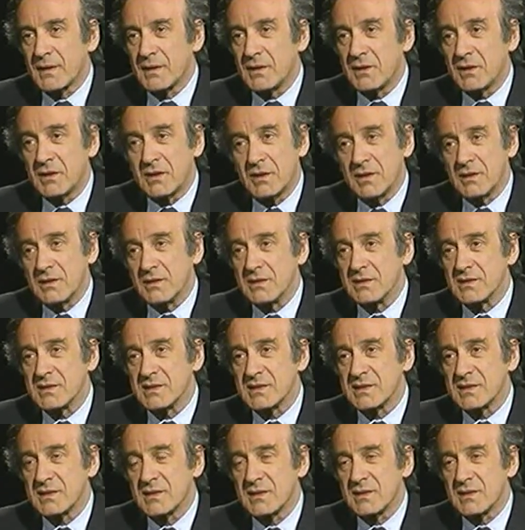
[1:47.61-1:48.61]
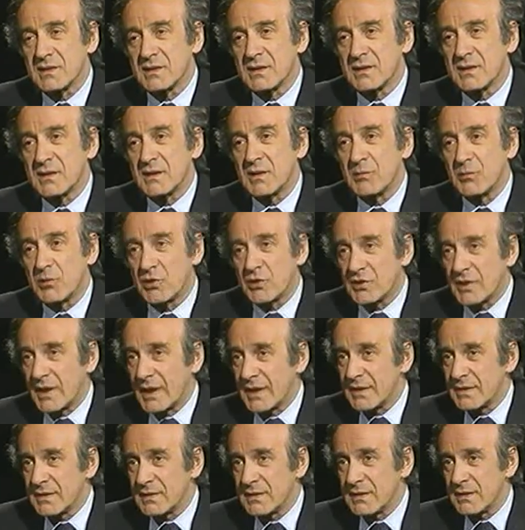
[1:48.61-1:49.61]
he kills
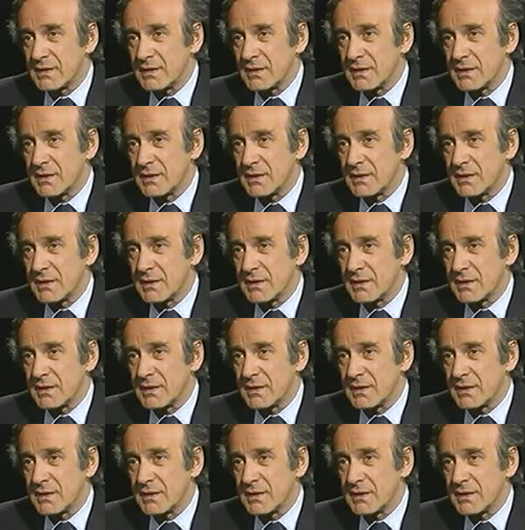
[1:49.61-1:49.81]
immortality.